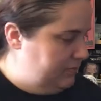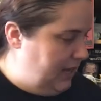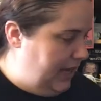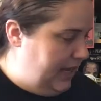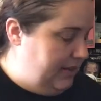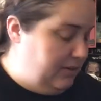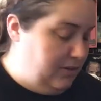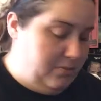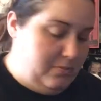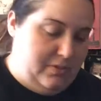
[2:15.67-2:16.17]

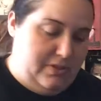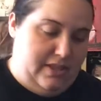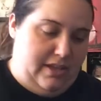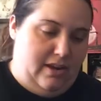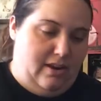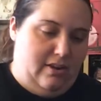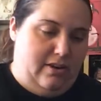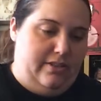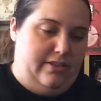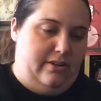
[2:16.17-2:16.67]
I don't know what they
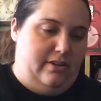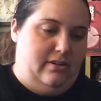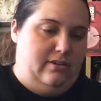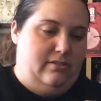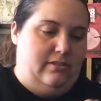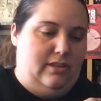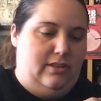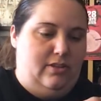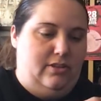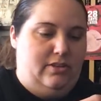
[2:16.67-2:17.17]
are either.
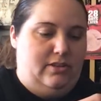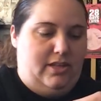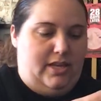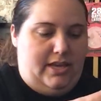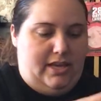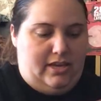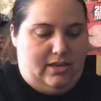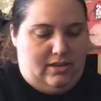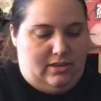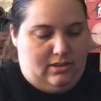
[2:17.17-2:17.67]
They look
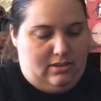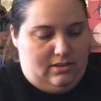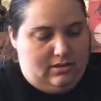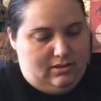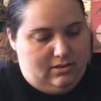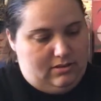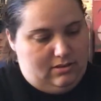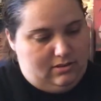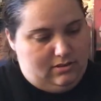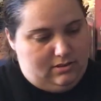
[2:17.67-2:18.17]
like
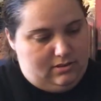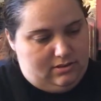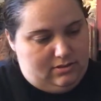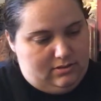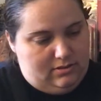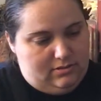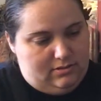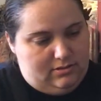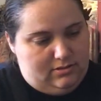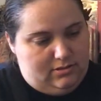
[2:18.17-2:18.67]

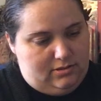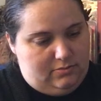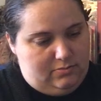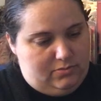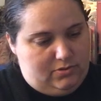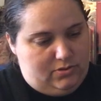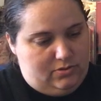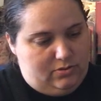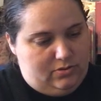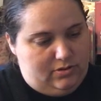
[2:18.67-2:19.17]
some
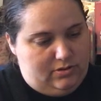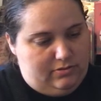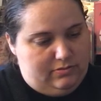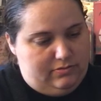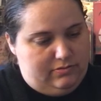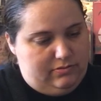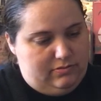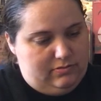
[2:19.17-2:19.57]
sort of